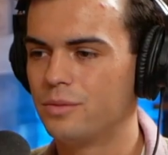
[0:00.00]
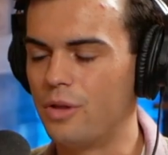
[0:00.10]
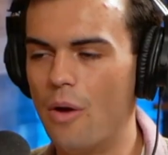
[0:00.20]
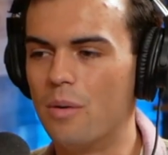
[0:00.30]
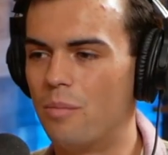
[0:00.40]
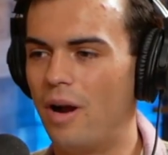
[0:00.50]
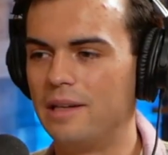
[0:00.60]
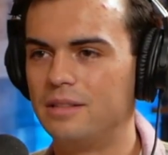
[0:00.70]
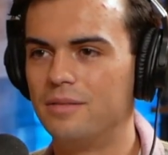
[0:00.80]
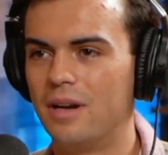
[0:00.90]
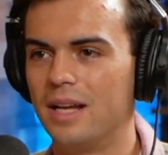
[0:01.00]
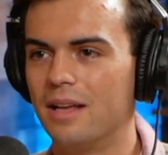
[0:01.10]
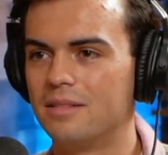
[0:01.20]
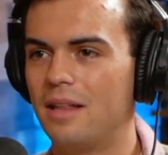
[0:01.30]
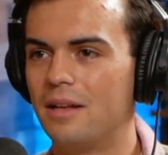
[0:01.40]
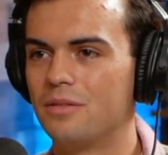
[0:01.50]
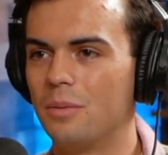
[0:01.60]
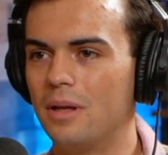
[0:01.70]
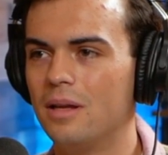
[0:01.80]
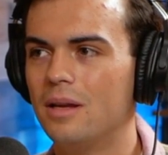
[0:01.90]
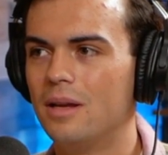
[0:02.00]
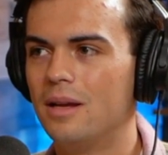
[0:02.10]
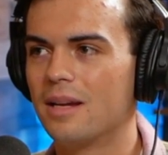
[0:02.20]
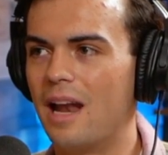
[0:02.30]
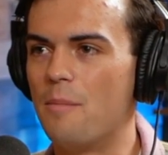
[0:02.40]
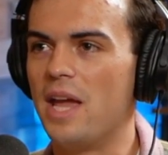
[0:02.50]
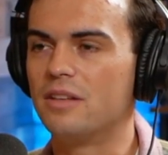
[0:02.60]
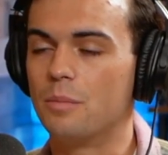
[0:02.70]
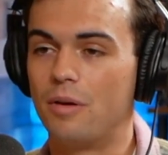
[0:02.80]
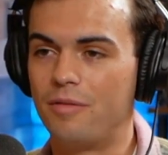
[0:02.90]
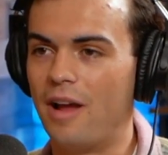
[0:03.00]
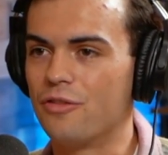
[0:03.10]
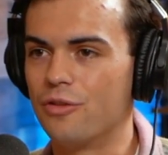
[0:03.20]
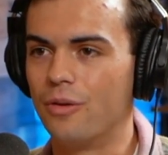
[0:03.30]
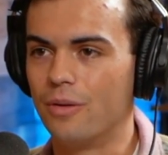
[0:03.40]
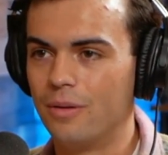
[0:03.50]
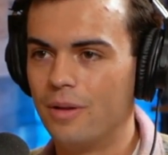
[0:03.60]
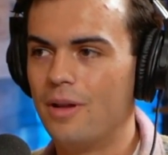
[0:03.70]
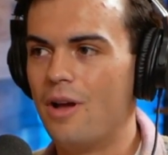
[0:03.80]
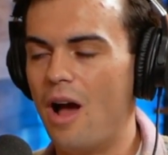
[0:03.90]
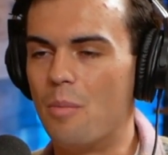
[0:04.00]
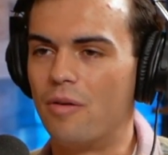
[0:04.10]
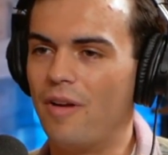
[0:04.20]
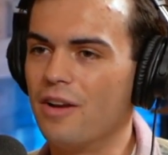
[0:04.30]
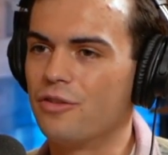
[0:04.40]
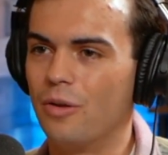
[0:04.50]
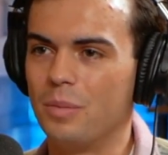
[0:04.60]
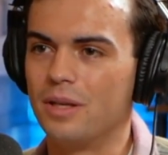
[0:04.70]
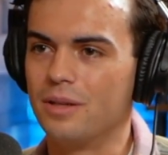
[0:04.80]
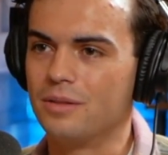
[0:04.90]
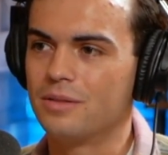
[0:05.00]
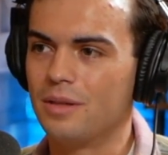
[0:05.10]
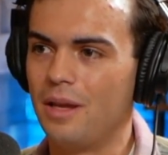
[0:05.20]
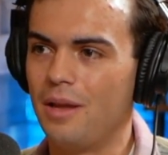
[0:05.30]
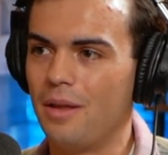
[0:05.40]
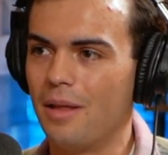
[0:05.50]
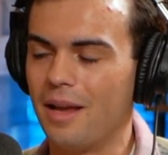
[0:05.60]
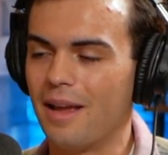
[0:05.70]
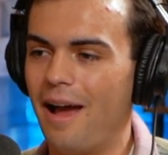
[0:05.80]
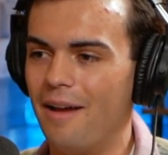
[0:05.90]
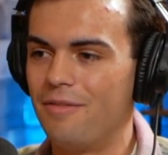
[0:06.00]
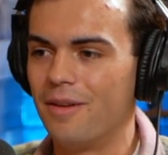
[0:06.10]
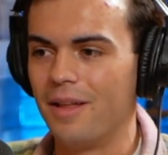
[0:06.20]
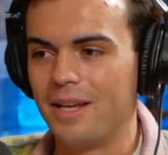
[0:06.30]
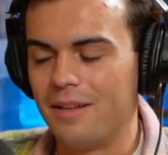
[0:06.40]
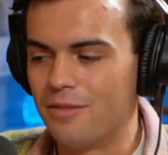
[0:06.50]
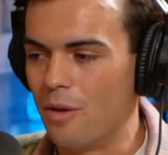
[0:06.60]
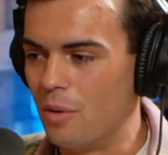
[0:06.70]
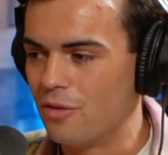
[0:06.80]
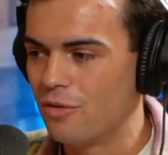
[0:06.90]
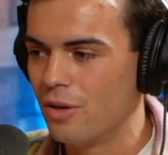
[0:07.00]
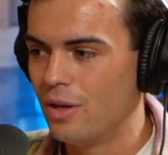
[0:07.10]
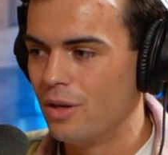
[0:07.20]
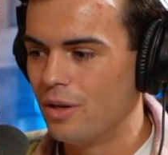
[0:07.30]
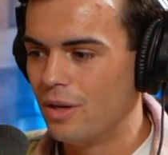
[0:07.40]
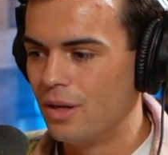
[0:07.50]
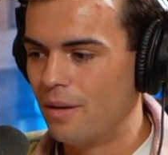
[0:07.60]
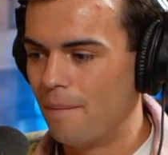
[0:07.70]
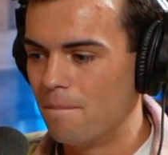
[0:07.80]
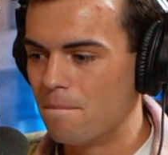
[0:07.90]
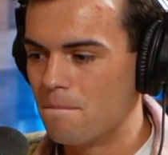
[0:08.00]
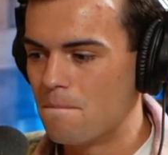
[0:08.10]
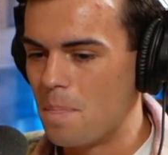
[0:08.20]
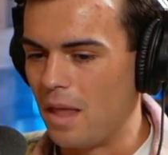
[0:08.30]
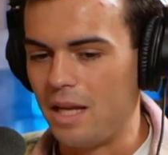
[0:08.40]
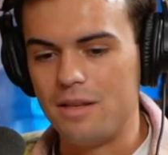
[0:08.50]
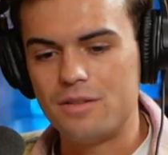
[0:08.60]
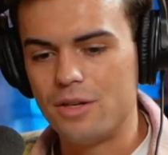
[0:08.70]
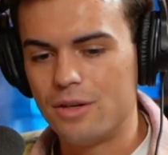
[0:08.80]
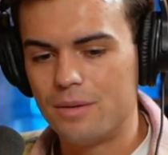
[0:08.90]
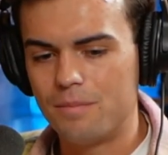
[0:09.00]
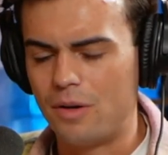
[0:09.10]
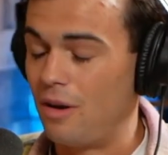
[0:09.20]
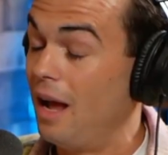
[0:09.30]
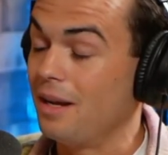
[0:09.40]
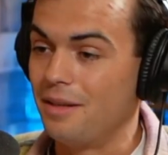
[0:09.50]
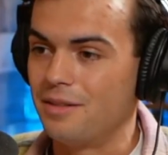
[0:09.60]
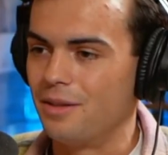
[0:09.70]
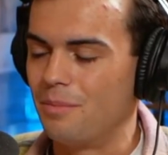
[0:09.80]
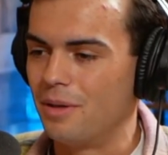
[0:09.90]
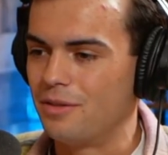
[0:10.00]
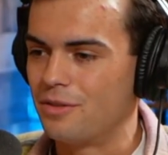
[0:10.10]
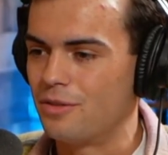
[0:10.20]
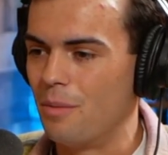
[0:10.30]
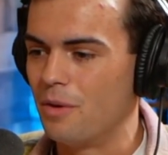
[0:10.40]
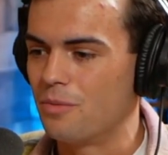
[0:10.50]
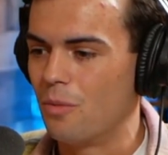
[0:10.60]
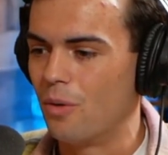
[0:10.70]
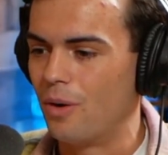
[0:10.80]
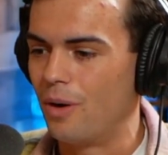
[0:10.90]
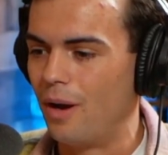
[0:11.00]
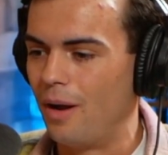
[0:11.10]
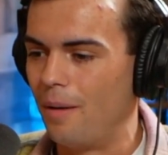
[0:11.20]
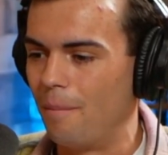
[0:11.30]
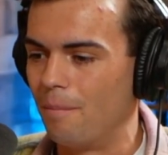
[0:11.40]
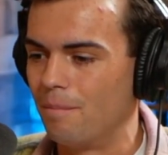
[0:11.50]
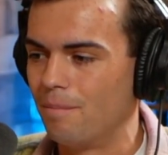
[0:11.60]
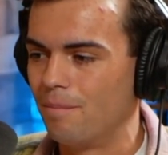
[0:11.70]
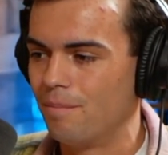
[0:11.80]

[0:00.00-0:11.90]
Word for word: so impressive, and I guess that's what kind of makes a professional a professional because it, eh, like I feel like it's so much easier or not easier, but just so much more. Um,